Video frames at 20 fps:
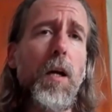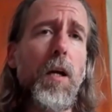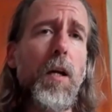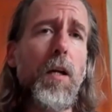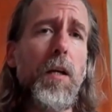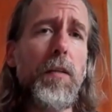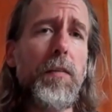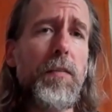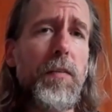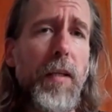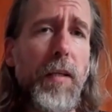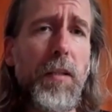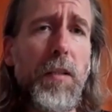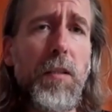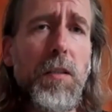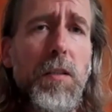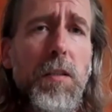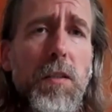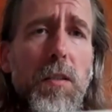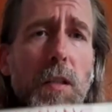
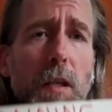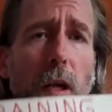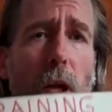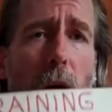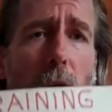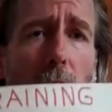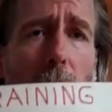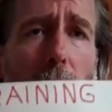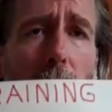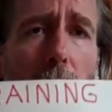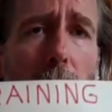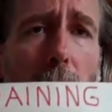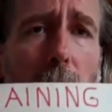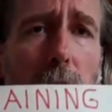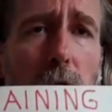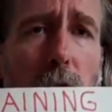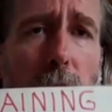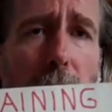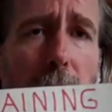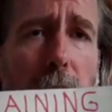Second
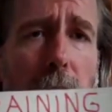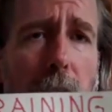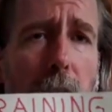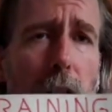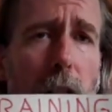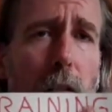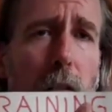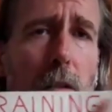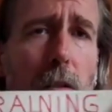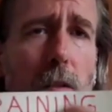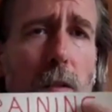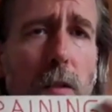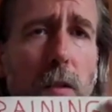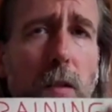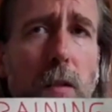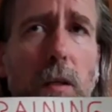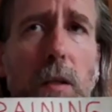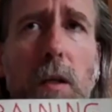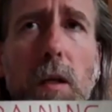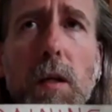training
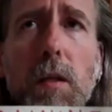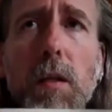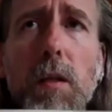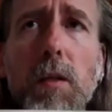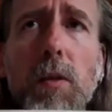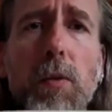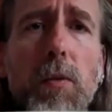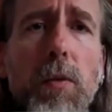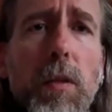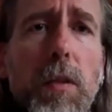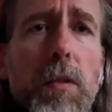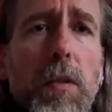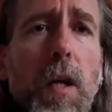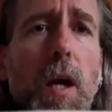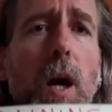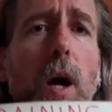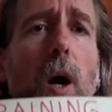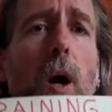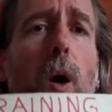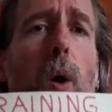unit,
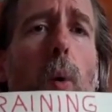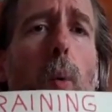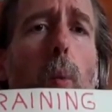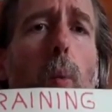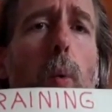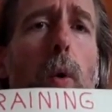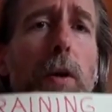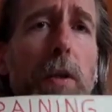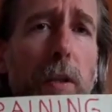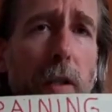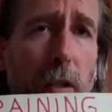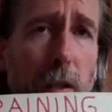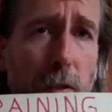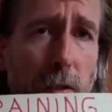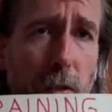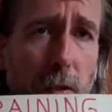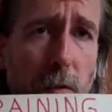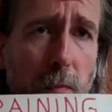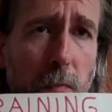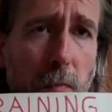
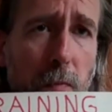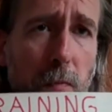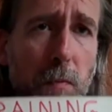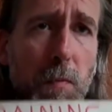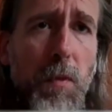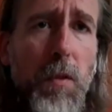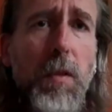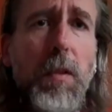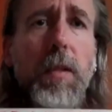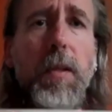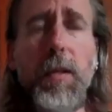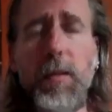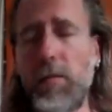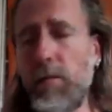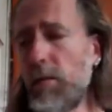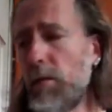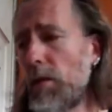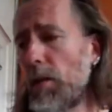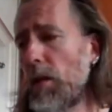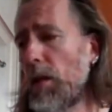workout.
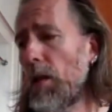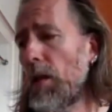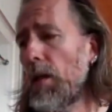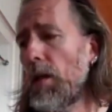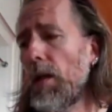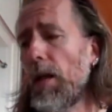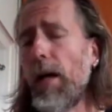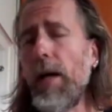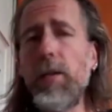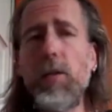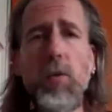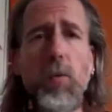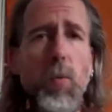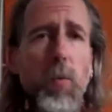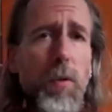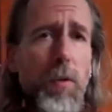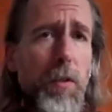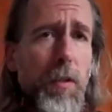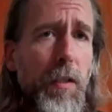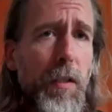Yes, I do
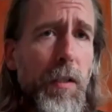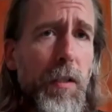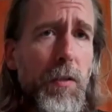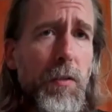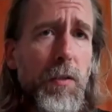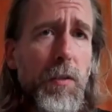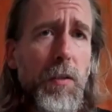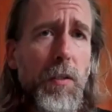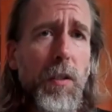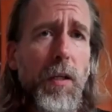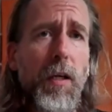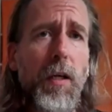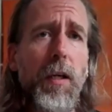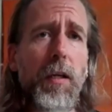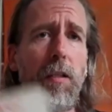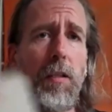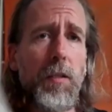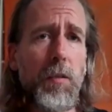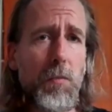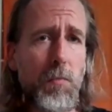workout.
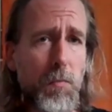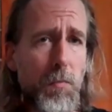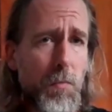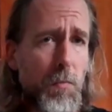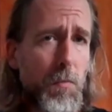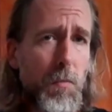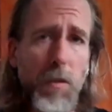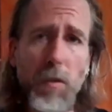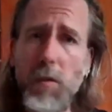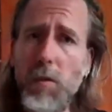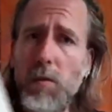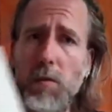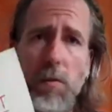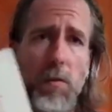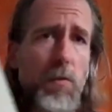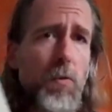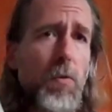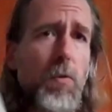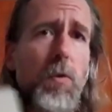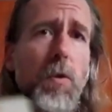I
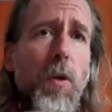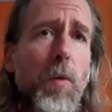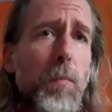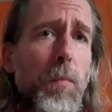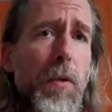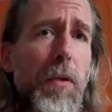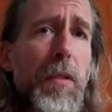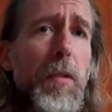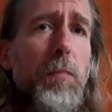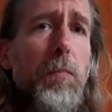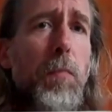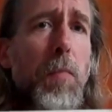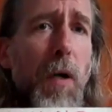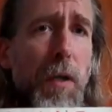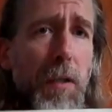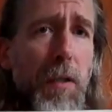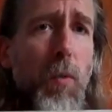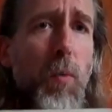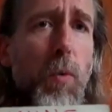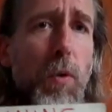do complete
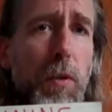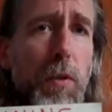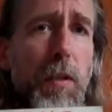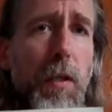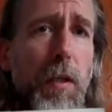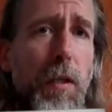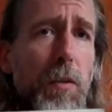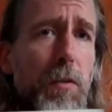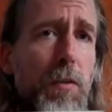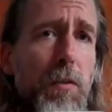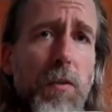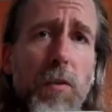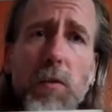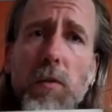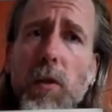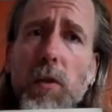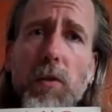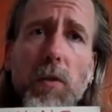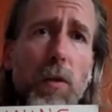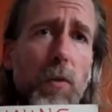body workout, so
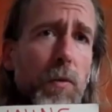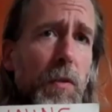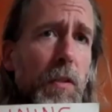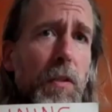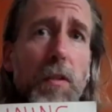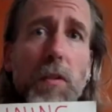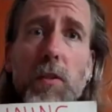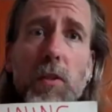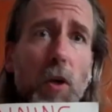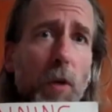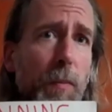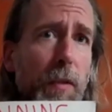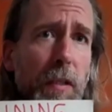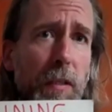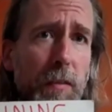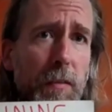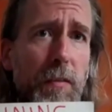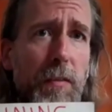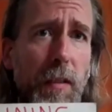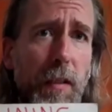not only the
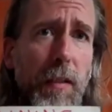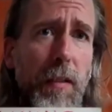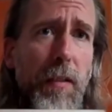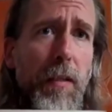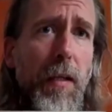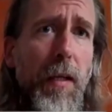dominant side.